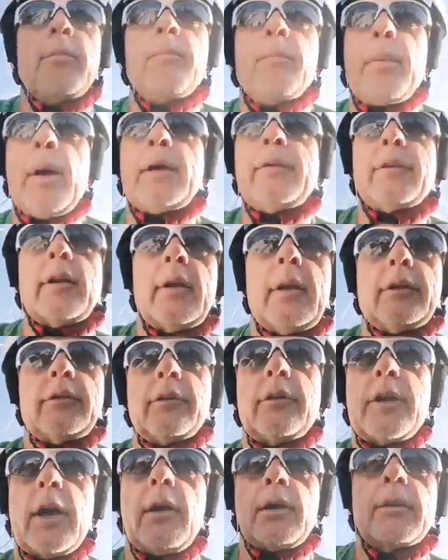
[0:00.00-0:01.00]
basically
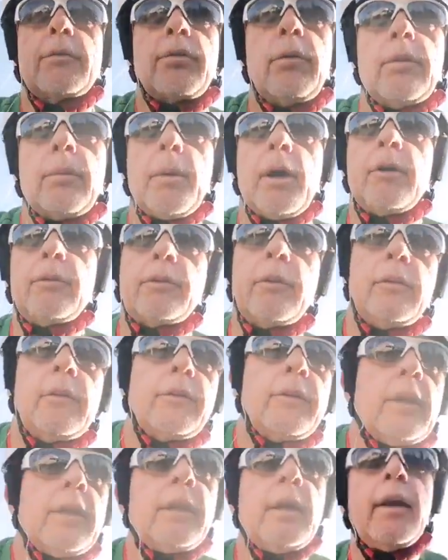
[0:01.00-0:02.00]
just going through the
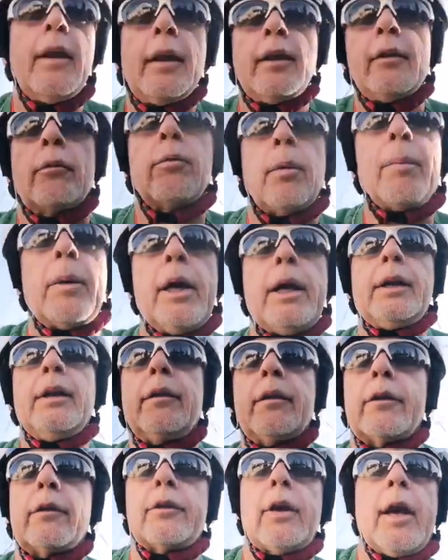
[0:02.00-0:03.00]
motions, repeating
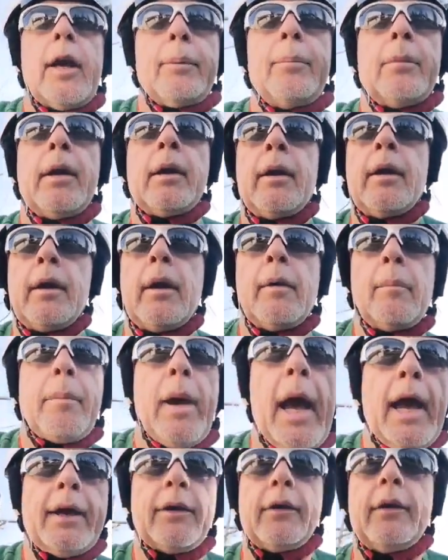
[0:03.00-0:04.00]
the same
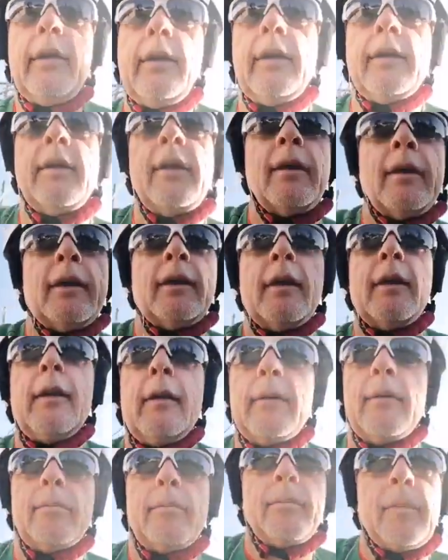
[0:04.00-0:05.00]
pattern,
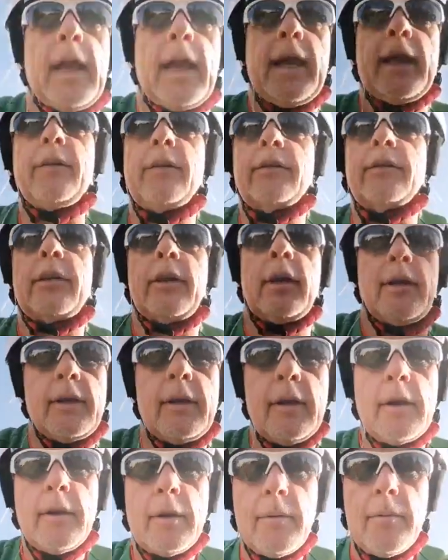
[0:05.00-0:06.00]
and
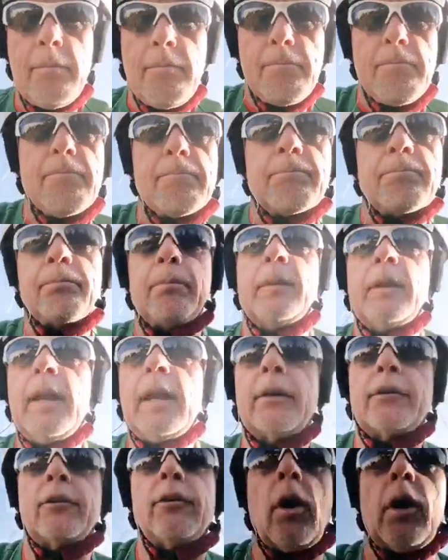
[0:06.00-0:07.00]

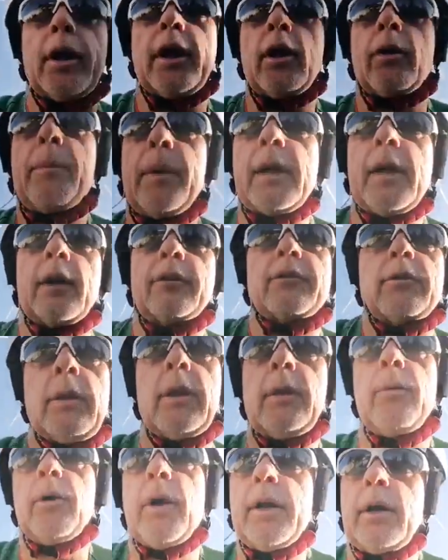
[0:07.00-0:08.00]
it's not helping us or
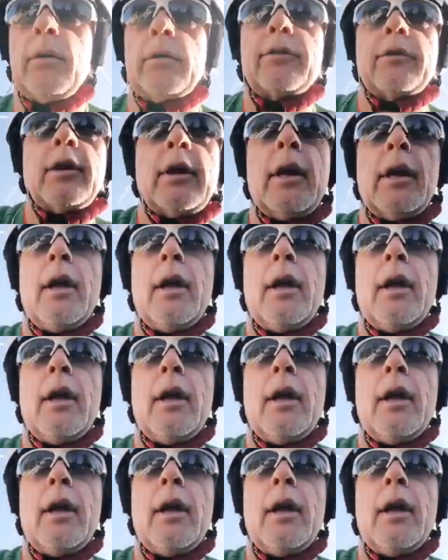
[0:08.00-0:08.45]
anyone else.